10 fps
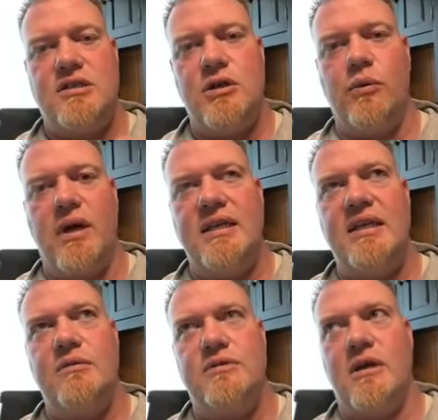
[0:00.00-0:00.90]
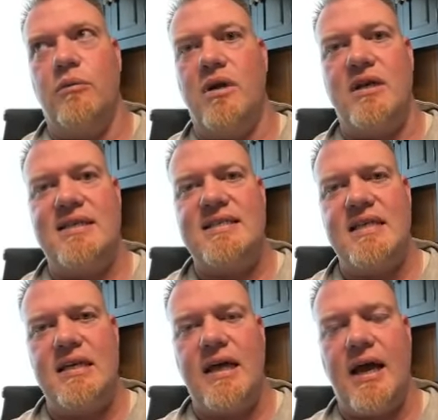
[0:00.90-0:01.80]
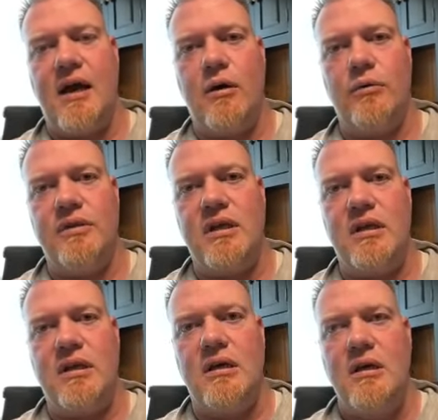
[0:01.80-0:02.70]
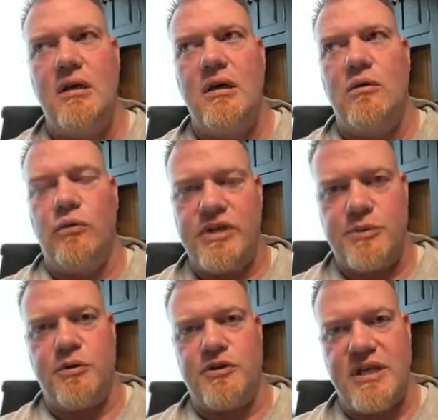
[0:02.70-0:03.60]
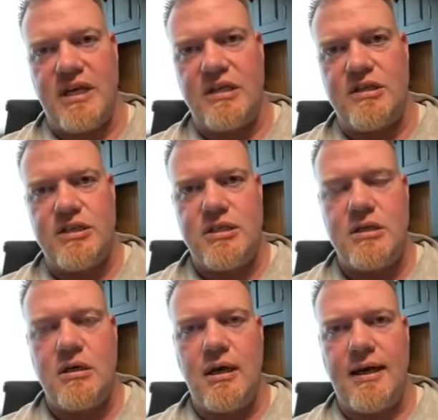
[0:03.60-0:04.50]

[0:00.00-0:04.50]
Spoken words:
so what I did was I wanted to see how the risk percentage